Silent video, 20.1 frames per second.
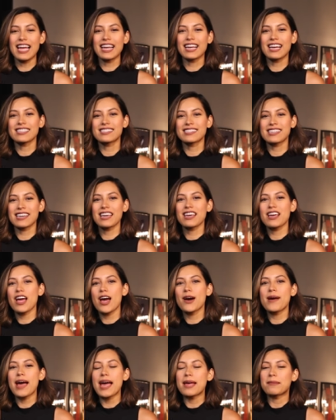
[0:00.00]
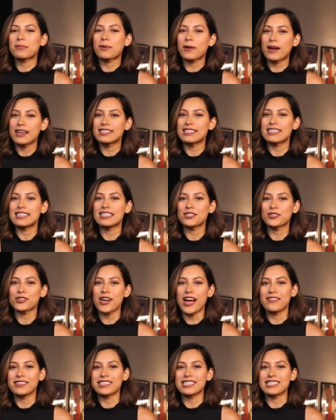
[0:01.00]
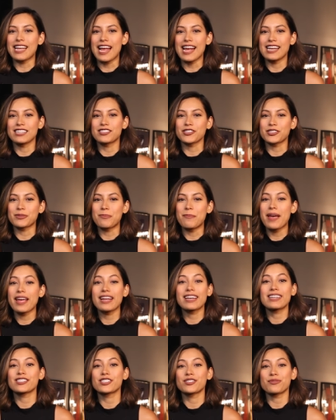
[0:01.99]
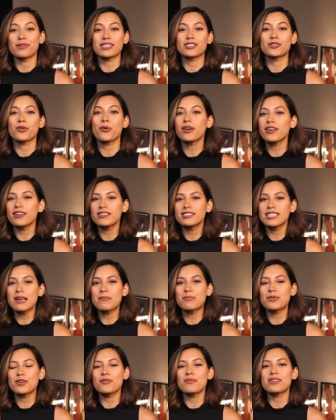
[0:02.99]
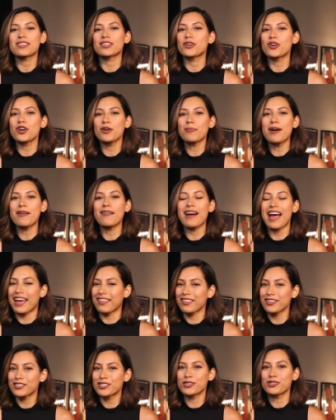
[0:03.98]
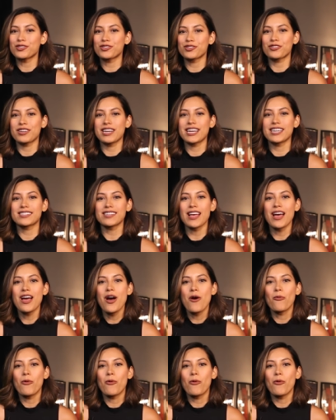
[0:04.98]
Laika CEO and president Travis Knight just made his directorial debut with Kubo and the Two Strings.